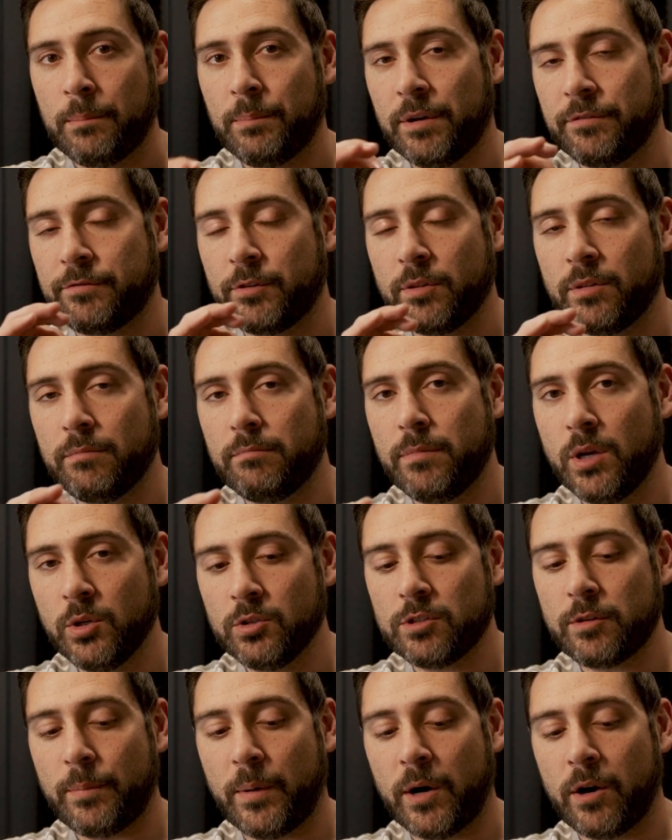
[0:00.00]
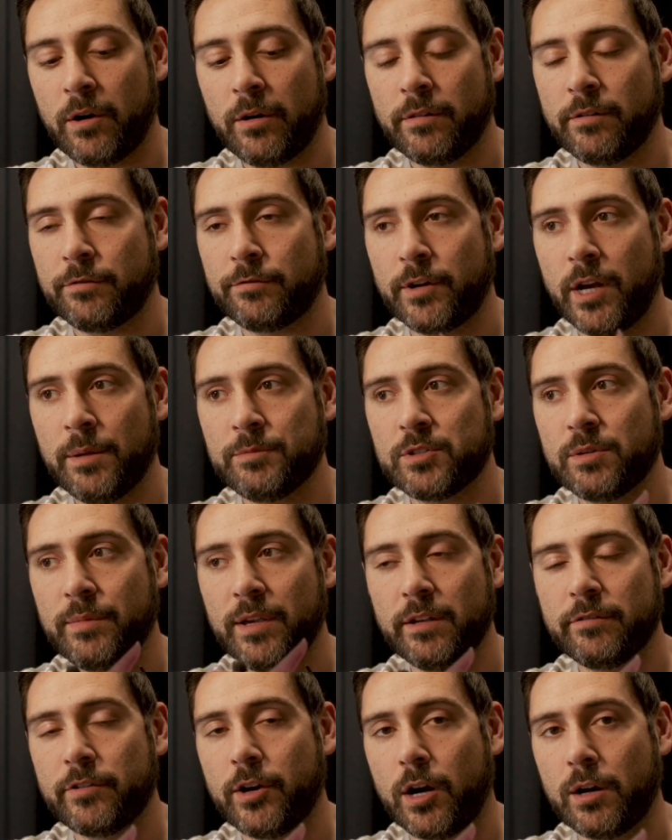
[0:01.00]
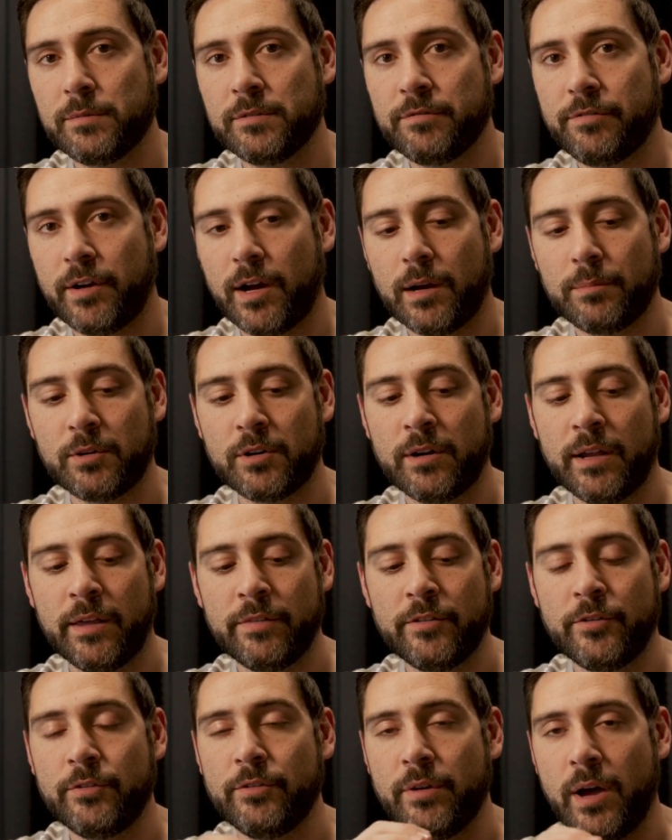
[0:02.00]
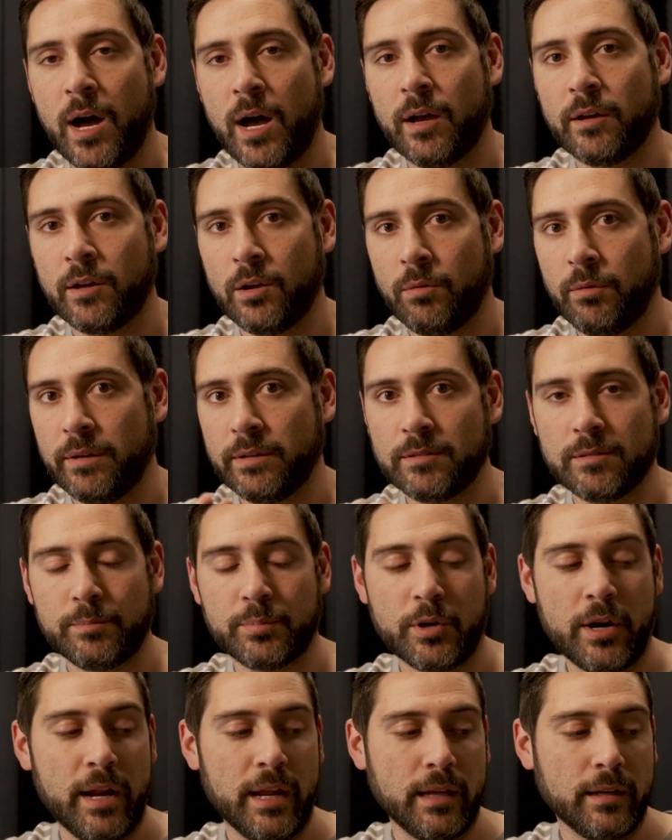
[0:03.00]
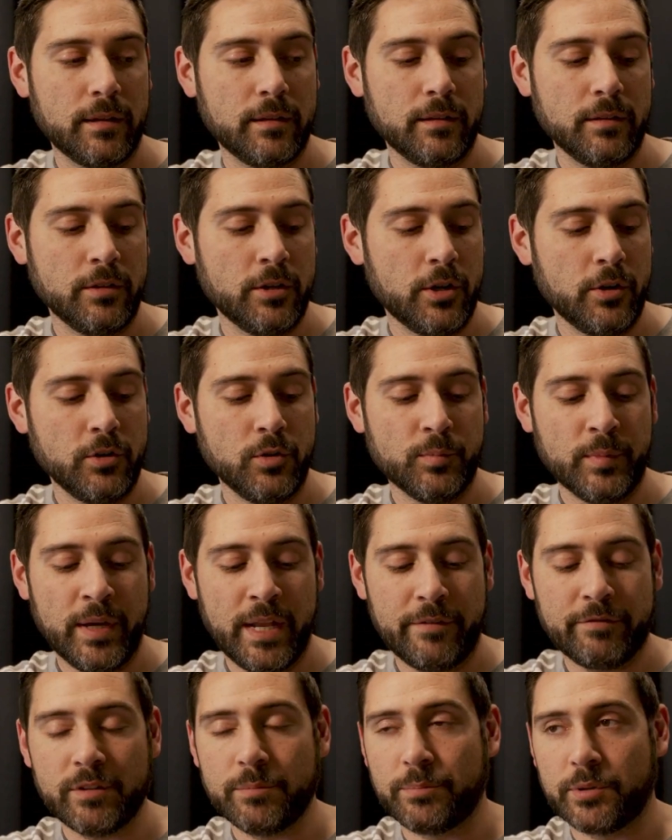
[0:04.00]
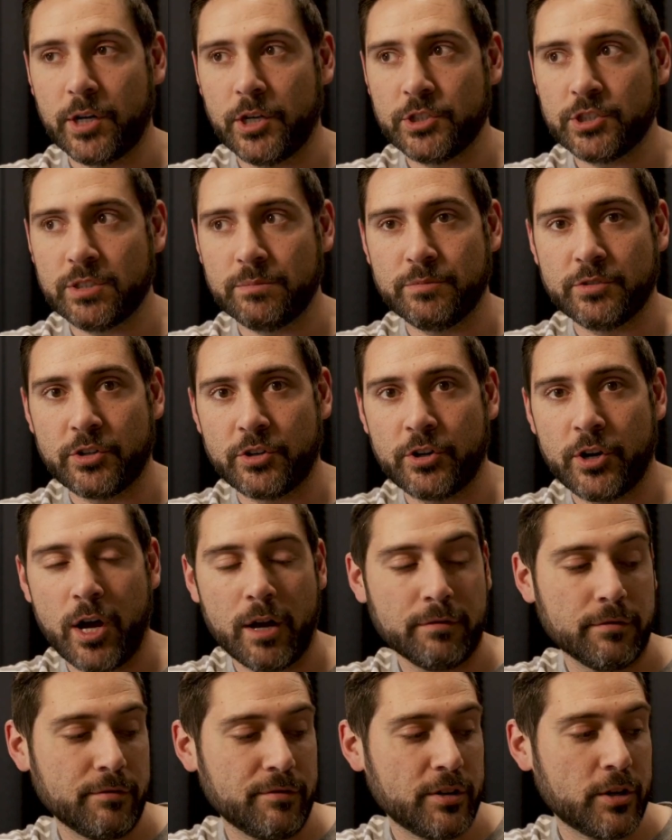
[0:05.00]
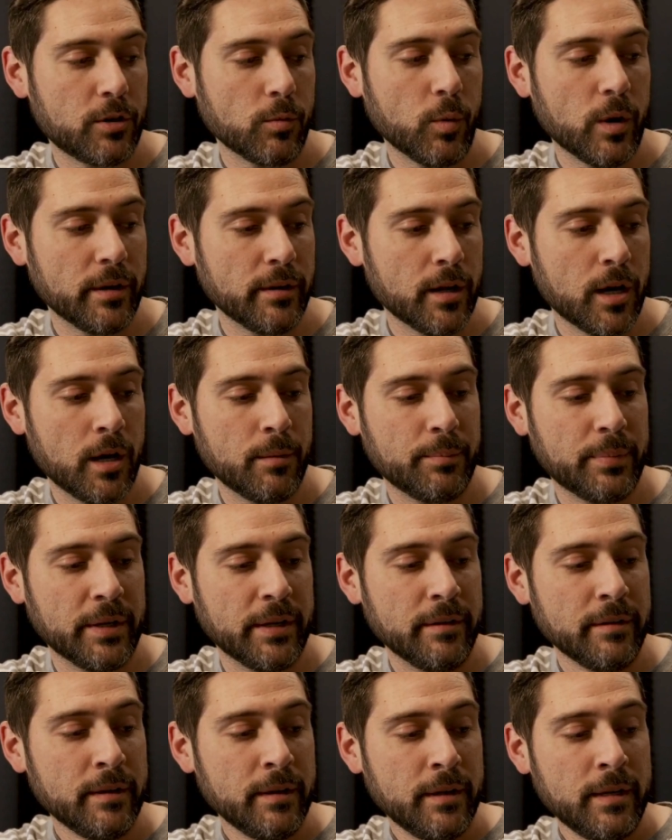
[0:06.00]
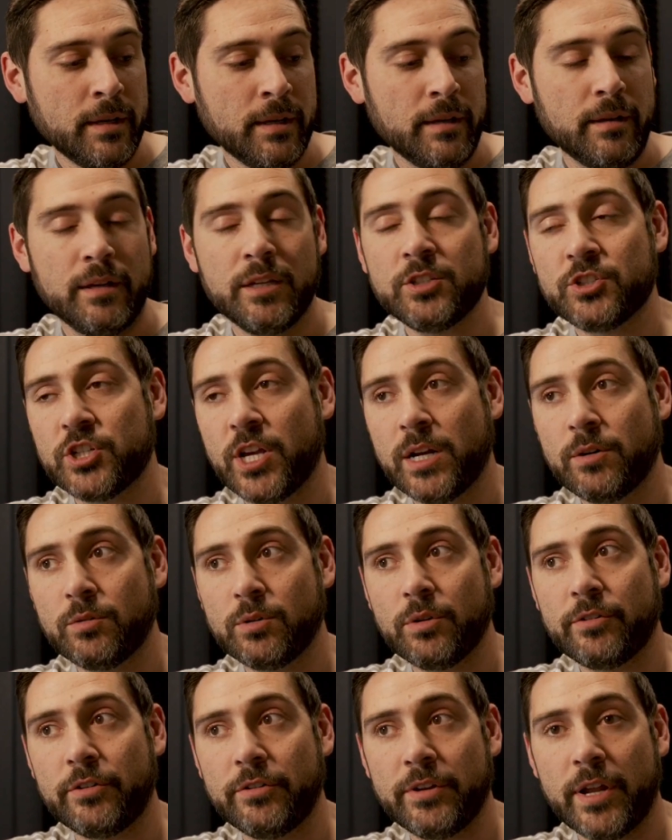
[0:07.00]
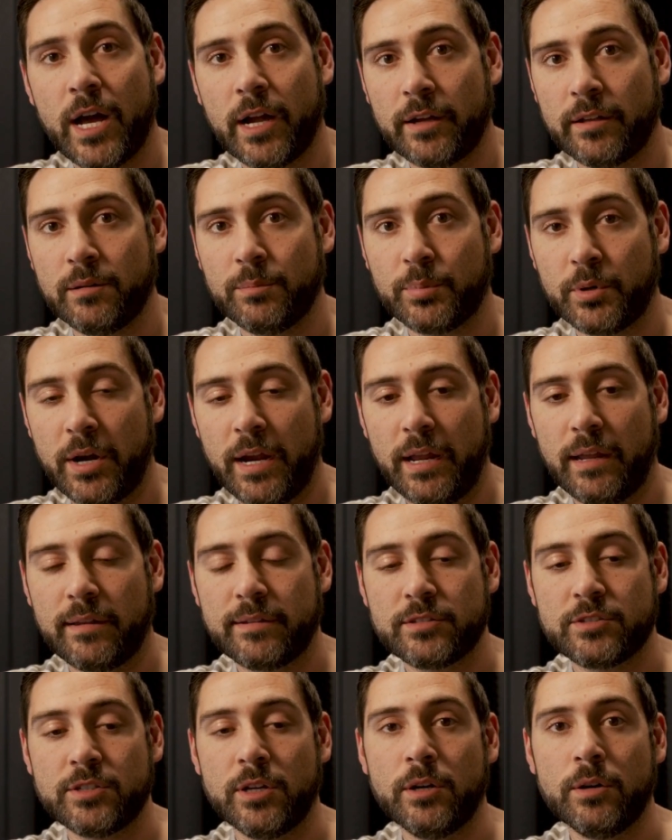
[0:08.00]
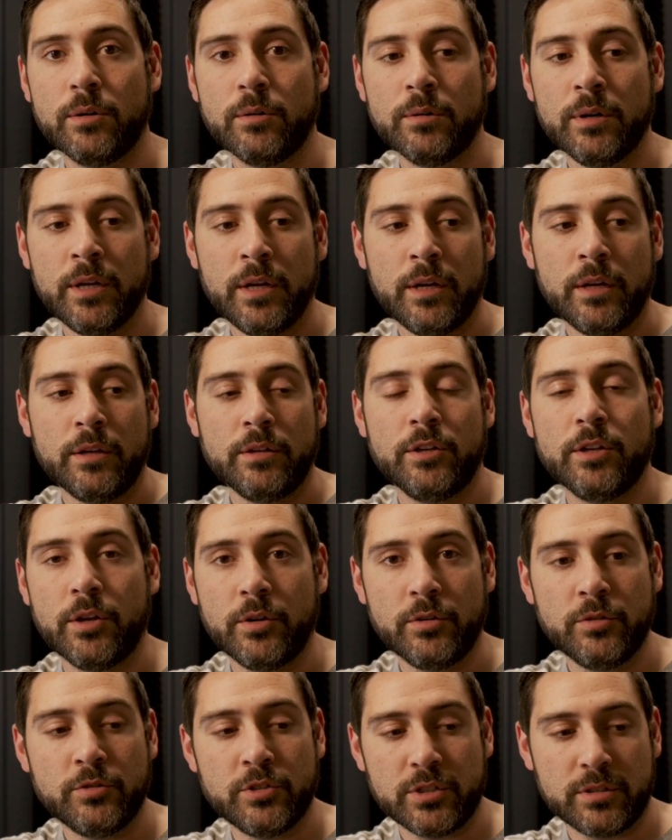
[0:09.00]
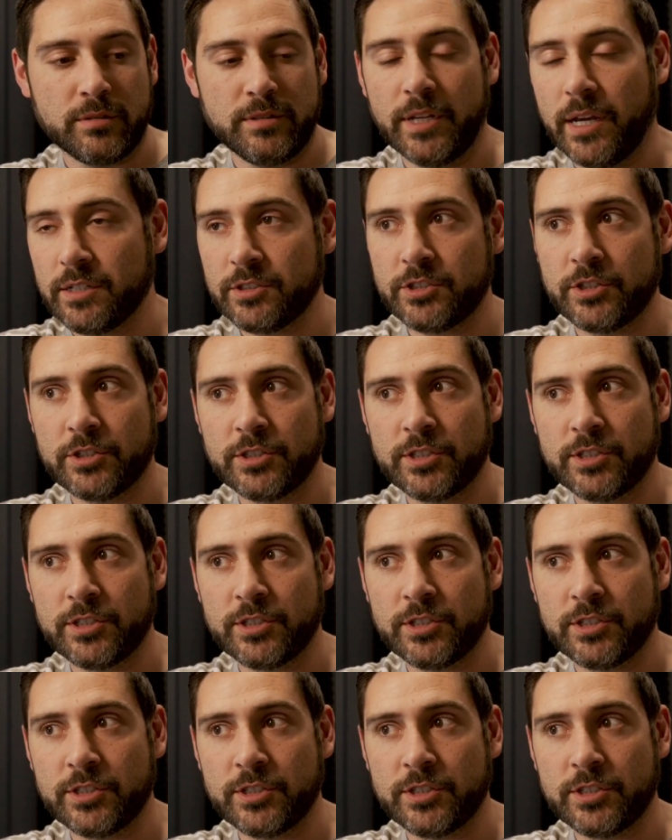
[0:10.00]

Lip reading: But for the most part, the frames are made of carbon fiber and they're not going to break. You know, you might have to brush some dirt off of it or whatnot, but in general, they're not going to break. So, you know, you just dust